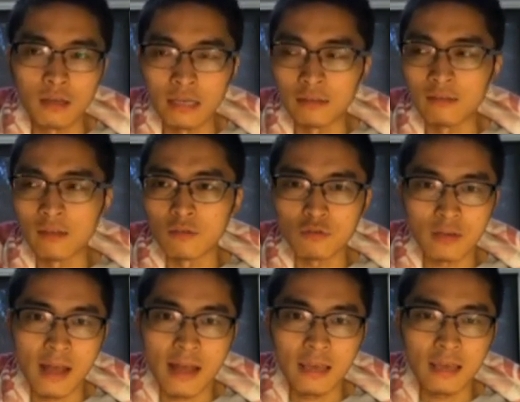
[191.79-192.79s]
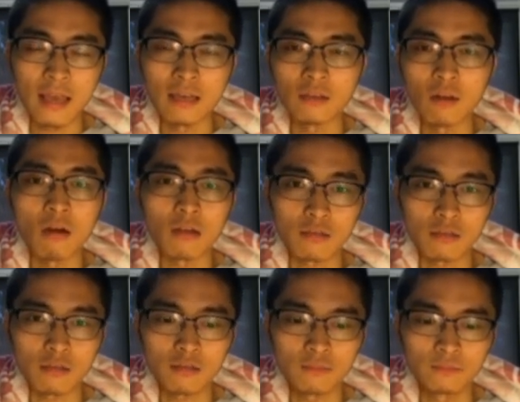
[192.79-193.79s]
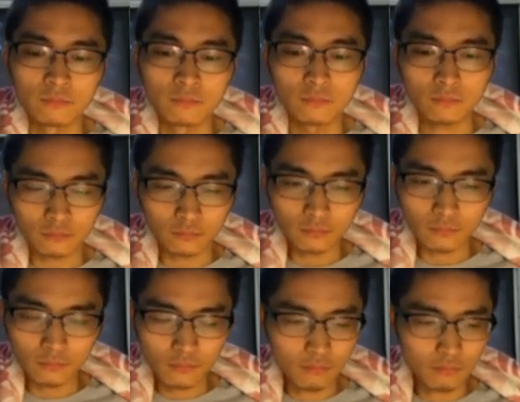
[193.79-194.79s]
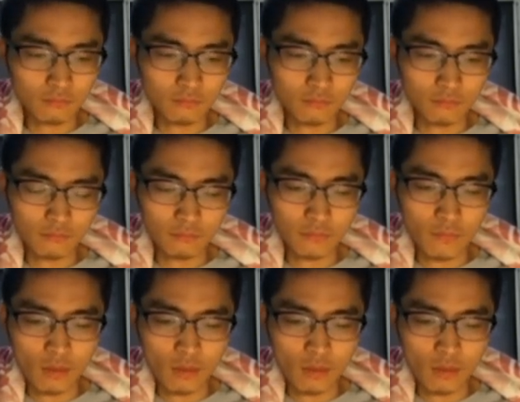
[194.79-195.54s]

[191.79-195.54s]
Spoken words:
In the July and August, I